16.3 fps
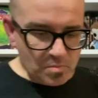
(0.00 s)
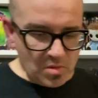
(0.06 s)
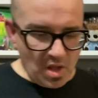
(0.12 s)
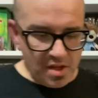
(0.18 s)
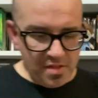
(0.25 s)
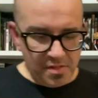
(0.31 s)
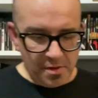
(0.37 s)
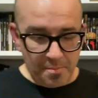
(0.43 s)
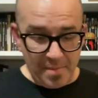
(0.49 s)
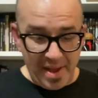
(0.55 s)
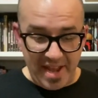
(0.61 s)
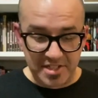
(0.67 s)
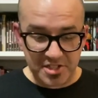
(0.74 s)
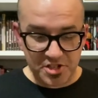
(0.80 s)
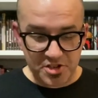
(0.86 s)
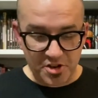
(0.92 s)
The
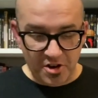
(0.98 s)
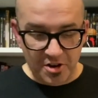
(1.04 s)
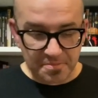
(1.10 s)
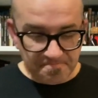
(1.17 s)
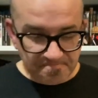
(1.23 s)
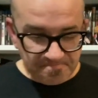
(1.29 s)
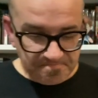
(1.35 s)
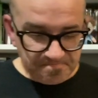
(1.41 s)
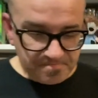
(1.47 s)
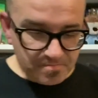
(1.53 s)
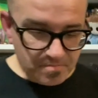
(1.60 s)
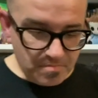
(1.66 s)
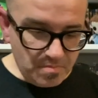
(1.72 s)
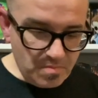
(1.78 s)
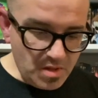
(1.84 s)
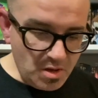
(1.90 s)
Manster,
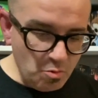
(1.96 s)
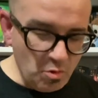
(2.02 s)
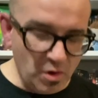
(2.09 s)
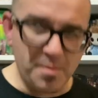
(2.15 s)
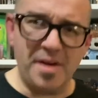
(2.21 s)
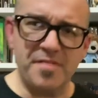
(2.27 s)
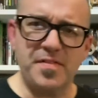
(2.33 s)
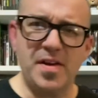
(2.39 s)
one of my